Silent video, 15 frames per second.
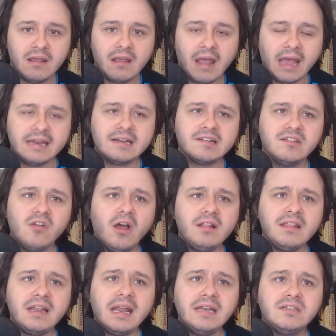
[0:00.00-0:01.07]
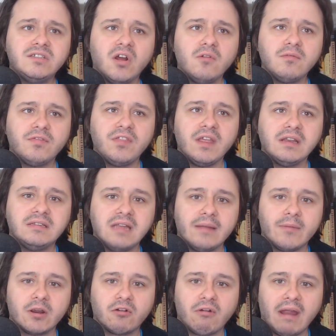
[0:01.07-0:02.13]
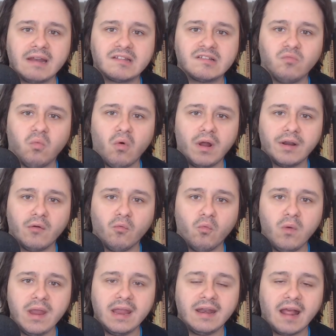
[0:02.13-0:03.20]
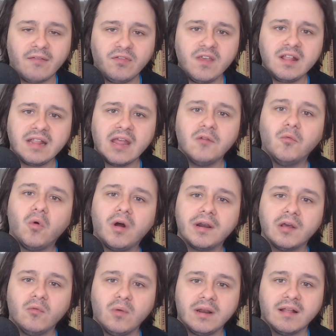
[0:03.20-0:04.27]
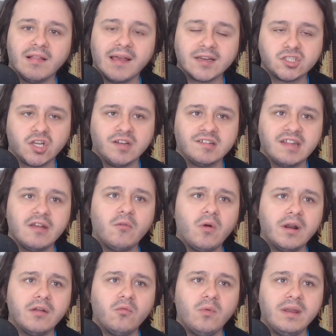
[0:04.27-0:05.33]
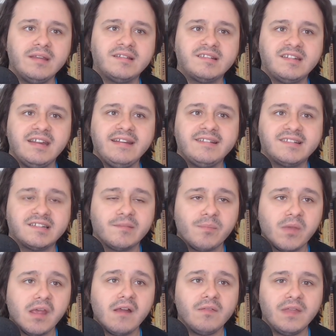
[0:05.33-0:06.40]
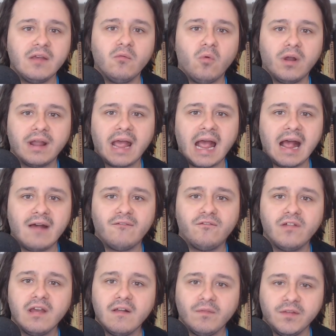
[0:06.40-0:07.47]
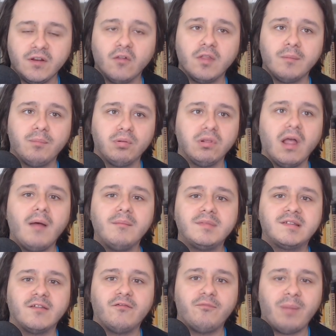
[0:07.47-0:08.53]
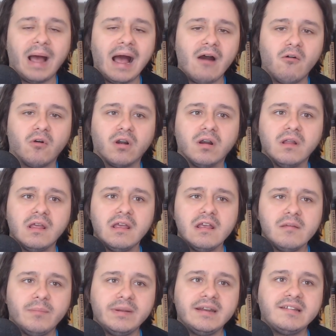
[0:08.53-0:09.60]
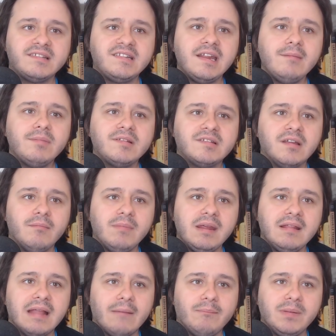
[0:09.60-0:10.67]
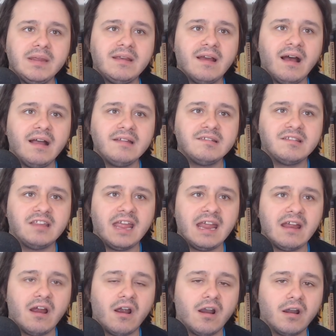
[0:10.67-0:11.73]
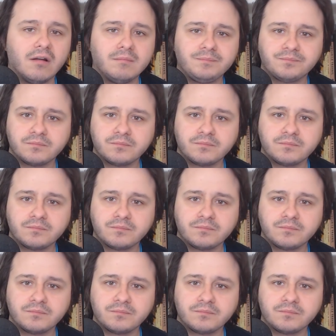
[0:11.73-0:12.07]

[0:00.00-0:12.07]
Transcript: And it's not that I don't think Democrats want to win. I think they want to win elections. They want to win seats. They want to have, you know, the plums of power. But it seems to me that because they are